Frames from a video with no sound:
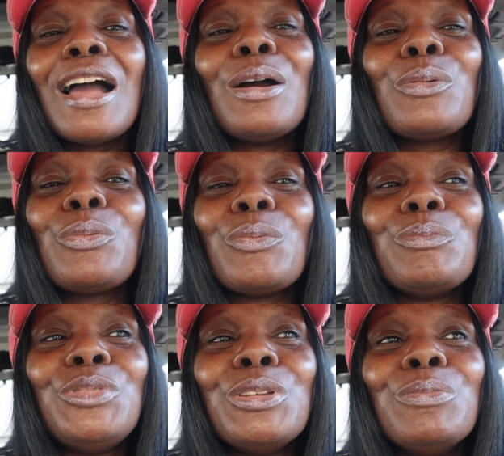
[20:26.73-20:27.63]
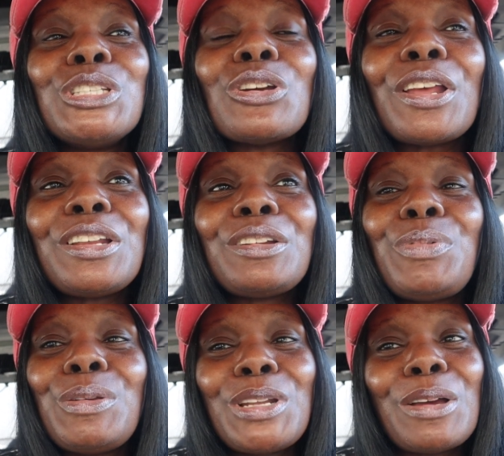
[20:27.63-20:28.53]
um, um, the majority of the
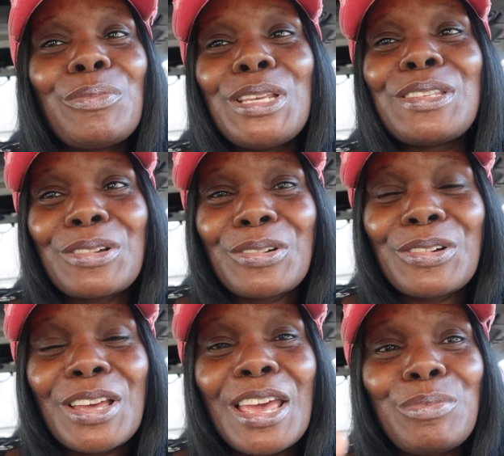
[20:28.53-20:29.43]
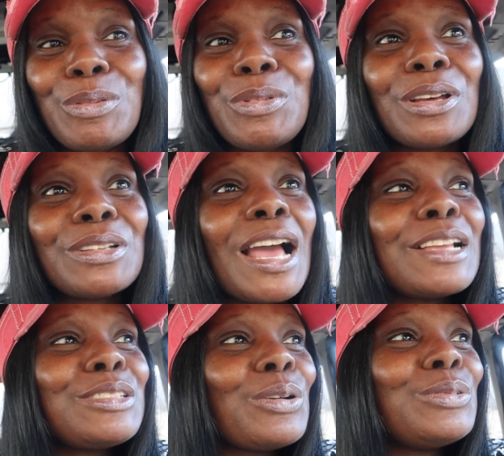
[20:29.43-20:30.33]
people that we saw had BBL.
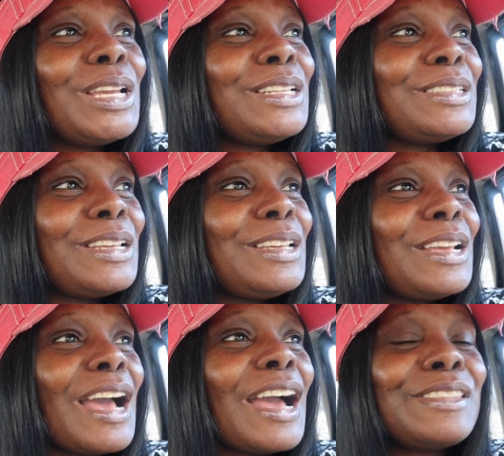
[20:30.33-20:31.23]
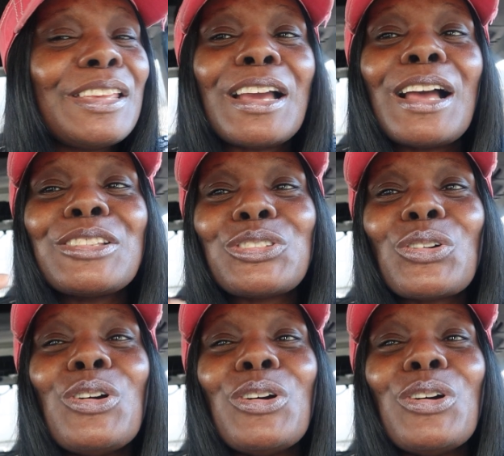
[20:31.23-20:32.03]
I told Nadine, I think I saw